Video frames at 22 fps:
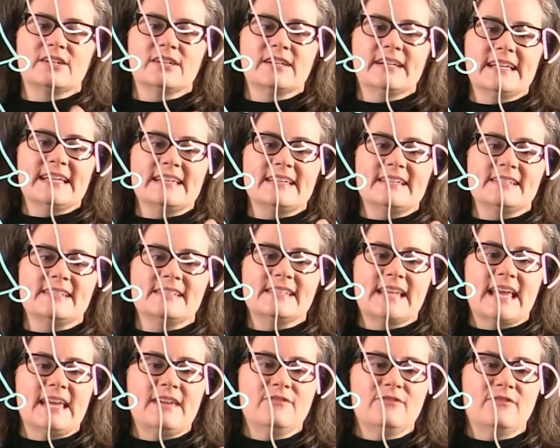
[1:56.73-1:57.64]
is
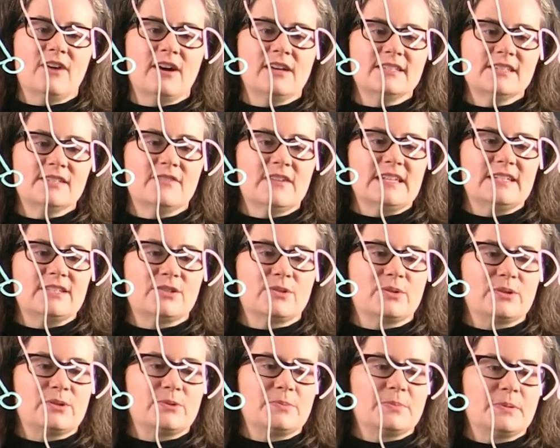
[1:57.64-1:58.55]
a phosphate
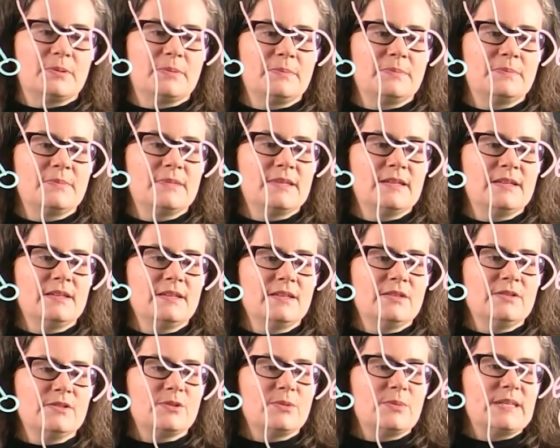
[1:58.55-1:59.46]
group.
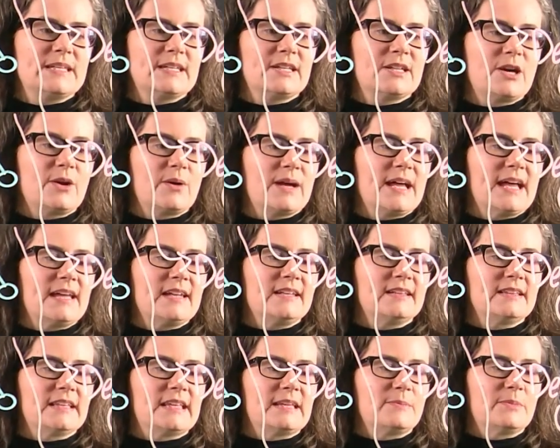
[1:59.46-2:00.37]
So we can go ahead
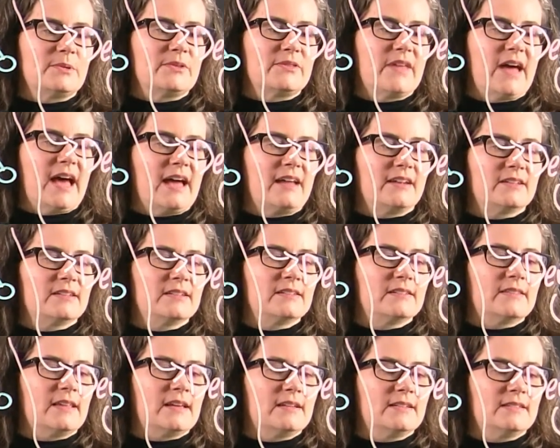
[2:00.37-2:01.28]
and label that.
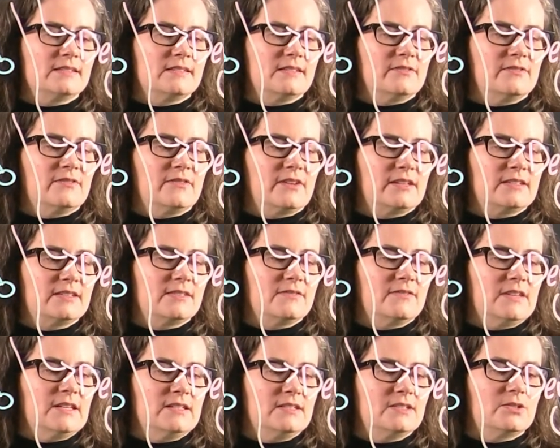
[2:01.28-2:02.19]
That is a
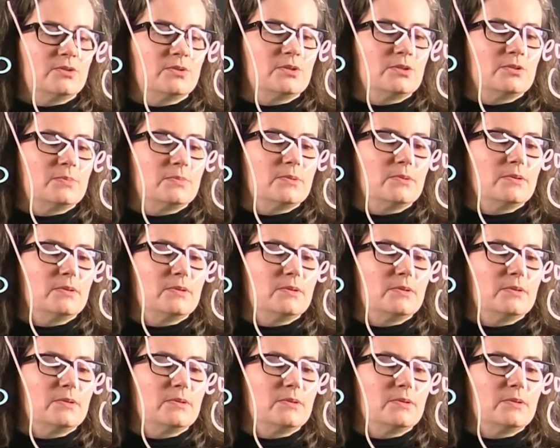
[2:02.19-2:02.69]
phosphate group.